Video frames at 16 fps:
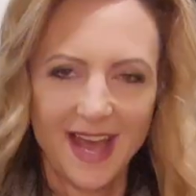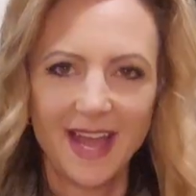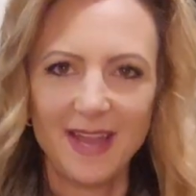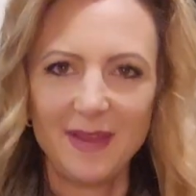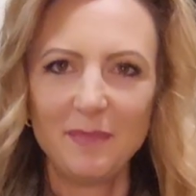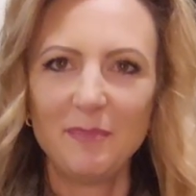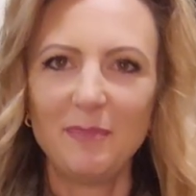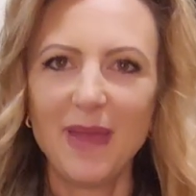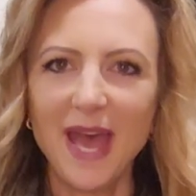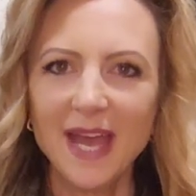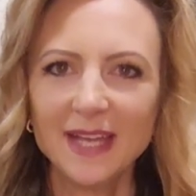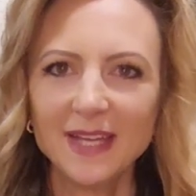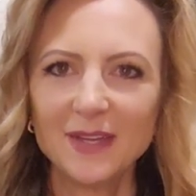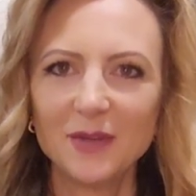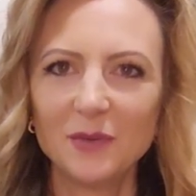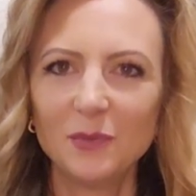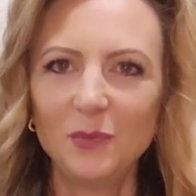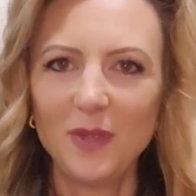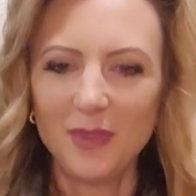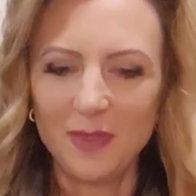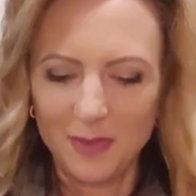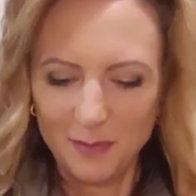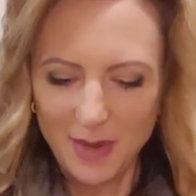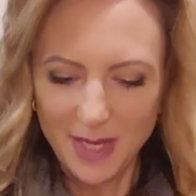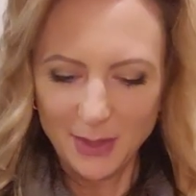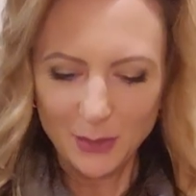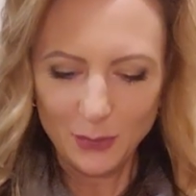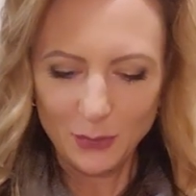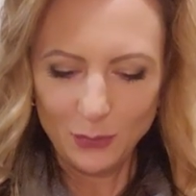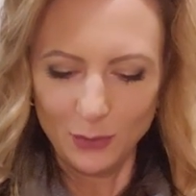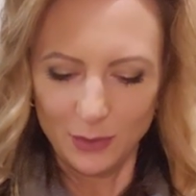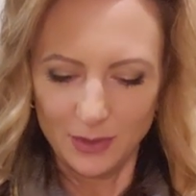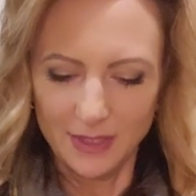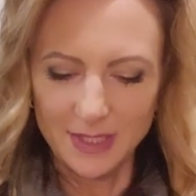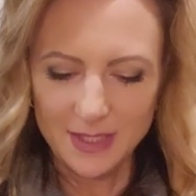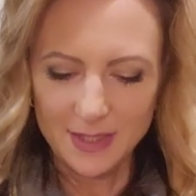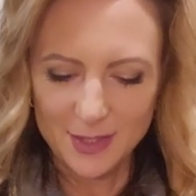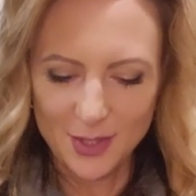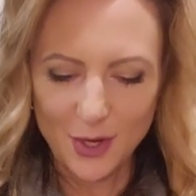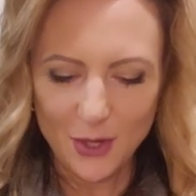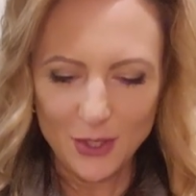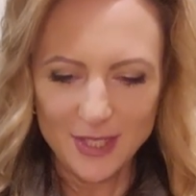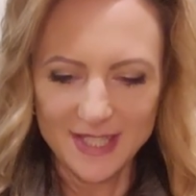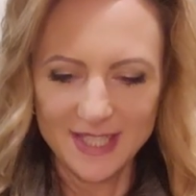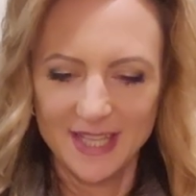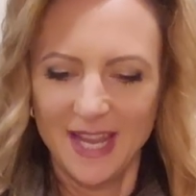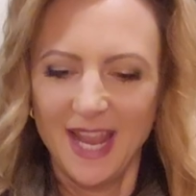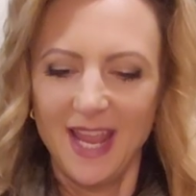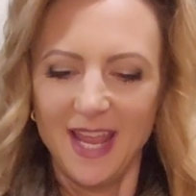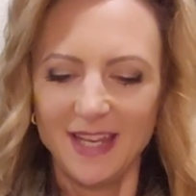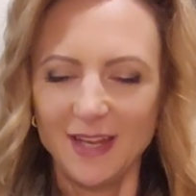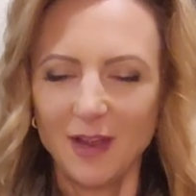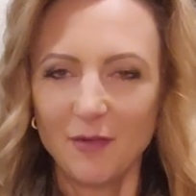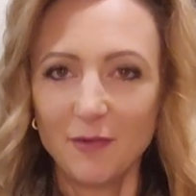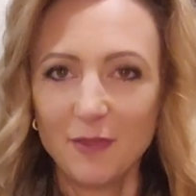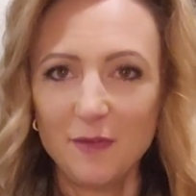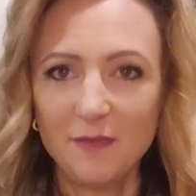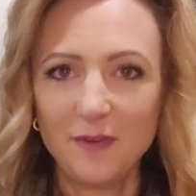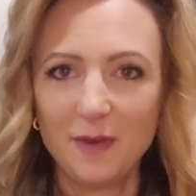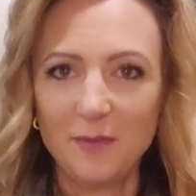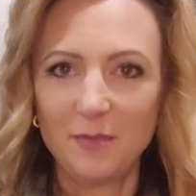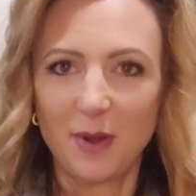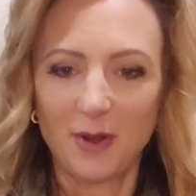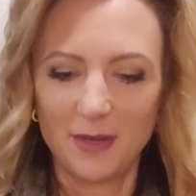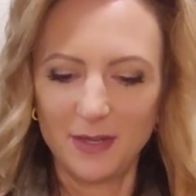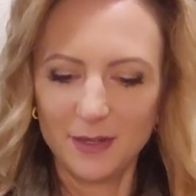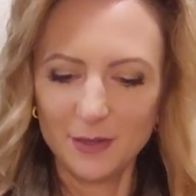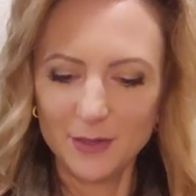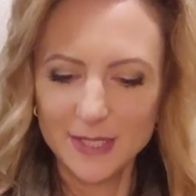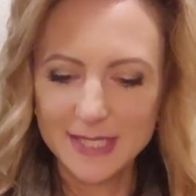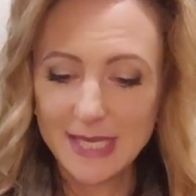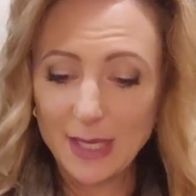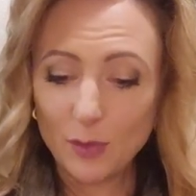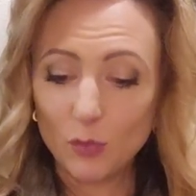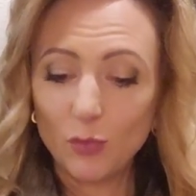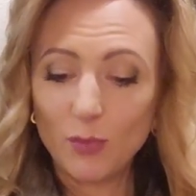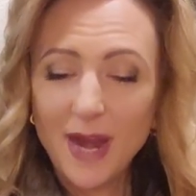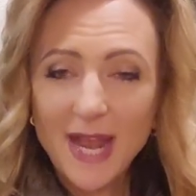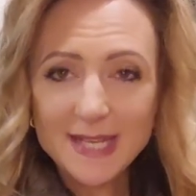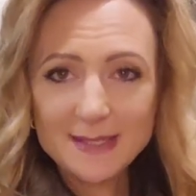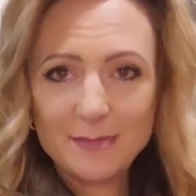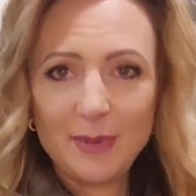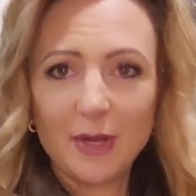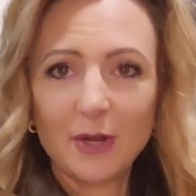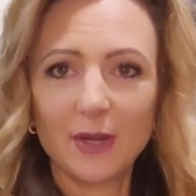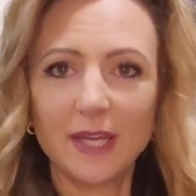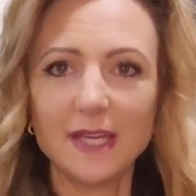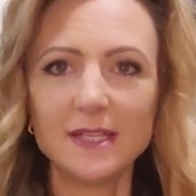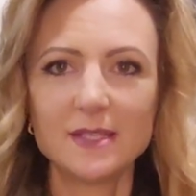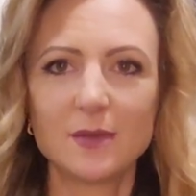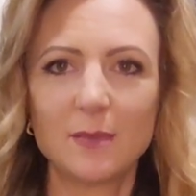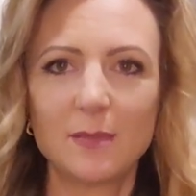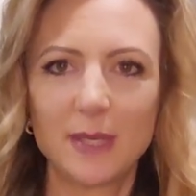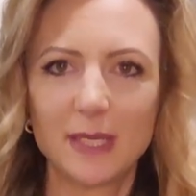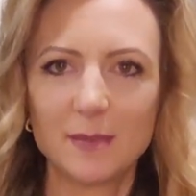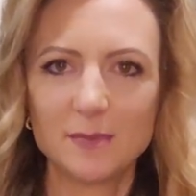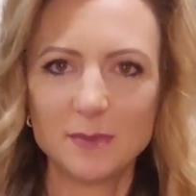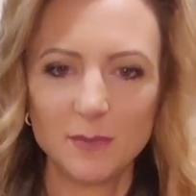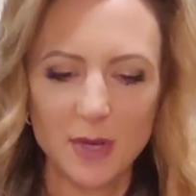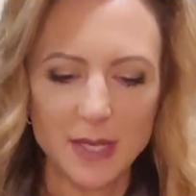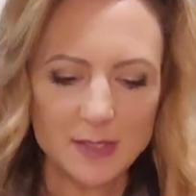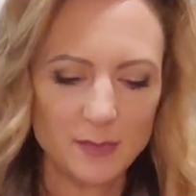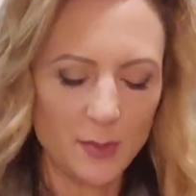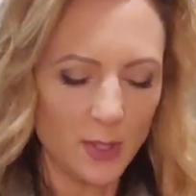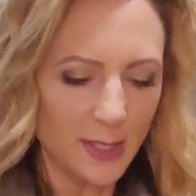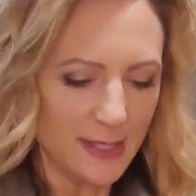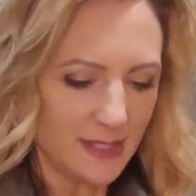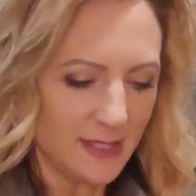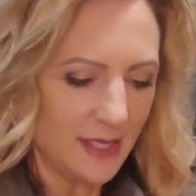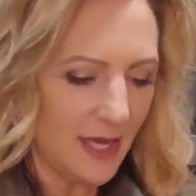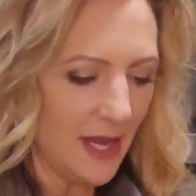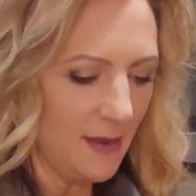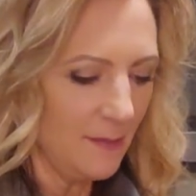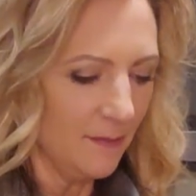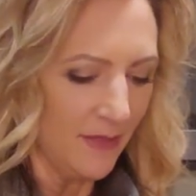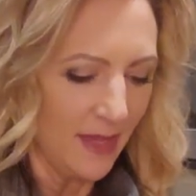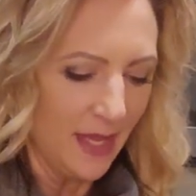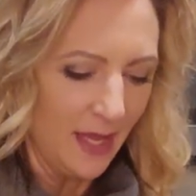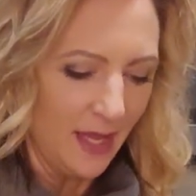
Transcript: I am back with my cooled tart, and now for the fun part. You're going to take raspberries. So I picked up some raspberries today,